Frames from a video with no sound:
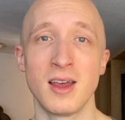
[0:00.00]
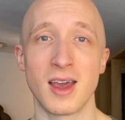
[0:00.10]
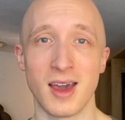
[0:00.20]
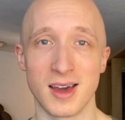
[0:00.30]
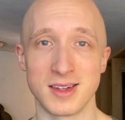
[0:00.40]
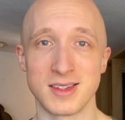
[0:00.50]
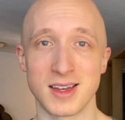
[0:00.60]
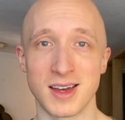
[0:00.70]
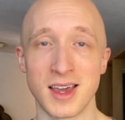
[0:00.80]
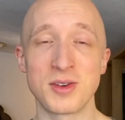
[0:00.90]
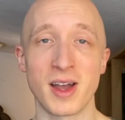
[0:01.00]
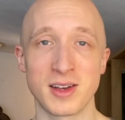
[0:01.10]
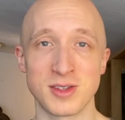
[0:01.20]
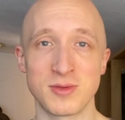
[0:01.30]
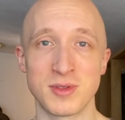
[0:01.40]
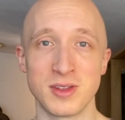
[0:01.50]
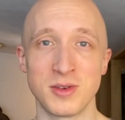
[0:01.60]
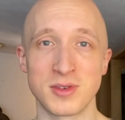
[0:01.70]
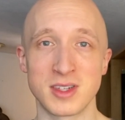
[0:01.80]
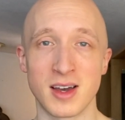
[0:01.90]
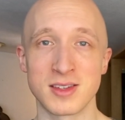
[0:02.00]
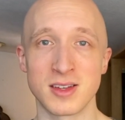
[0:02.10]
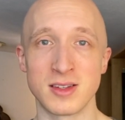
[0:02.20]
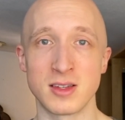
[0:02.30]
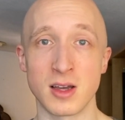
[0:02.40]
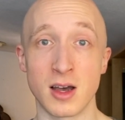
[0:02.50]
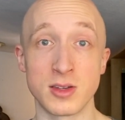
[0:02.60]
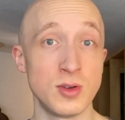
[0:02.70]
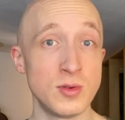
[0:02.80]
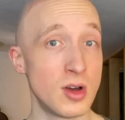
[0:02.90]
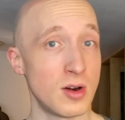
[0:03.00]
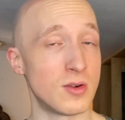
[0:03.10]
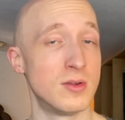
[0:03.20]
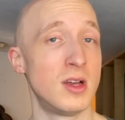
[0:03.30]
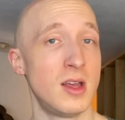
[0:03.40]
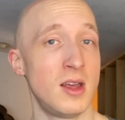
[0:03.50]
and uh, interactions with the lunar dust, and uh, you know,